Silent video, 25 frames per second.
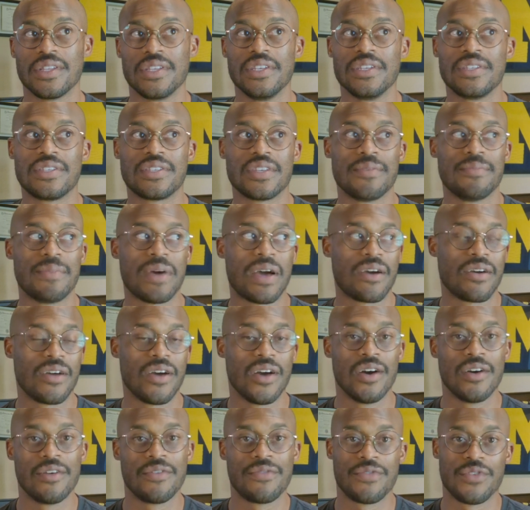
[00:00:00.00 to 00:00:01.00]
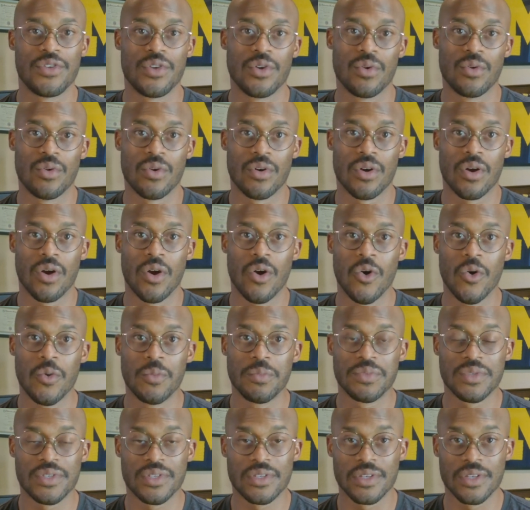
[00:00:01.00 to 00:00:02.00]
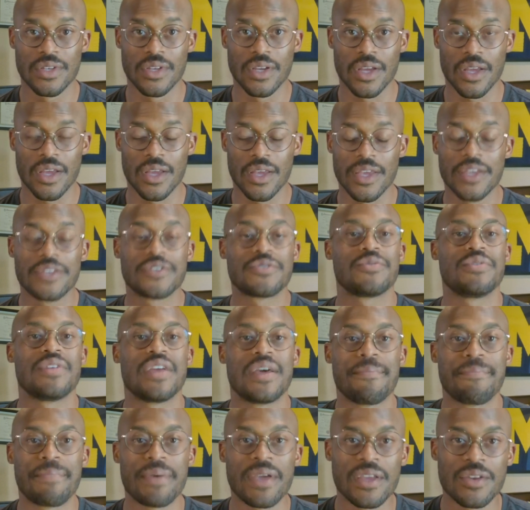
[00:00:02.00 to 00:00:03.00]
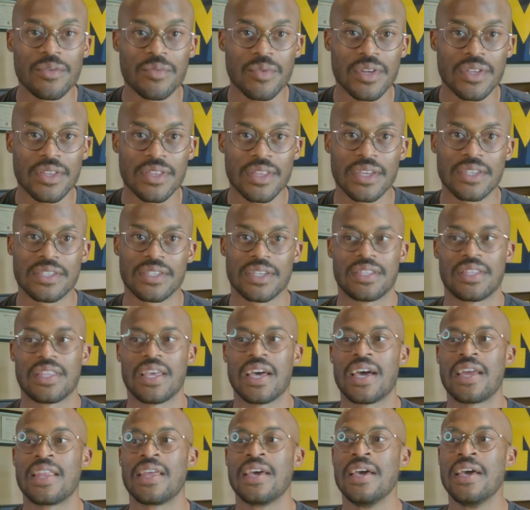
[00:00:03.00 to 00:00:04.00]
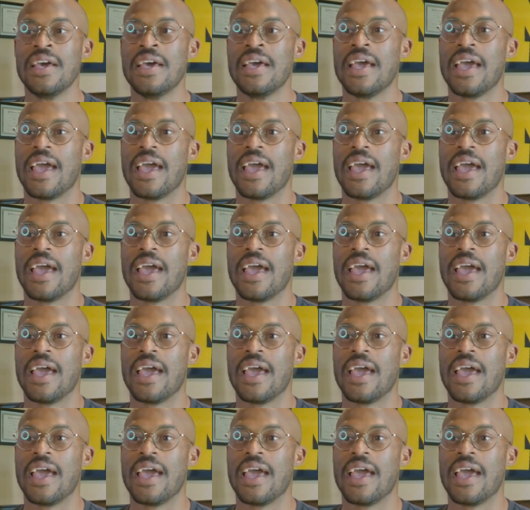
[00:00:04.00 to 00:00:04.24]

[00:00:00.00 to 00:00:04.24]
least amount of your home's internet bandwidth, things like that.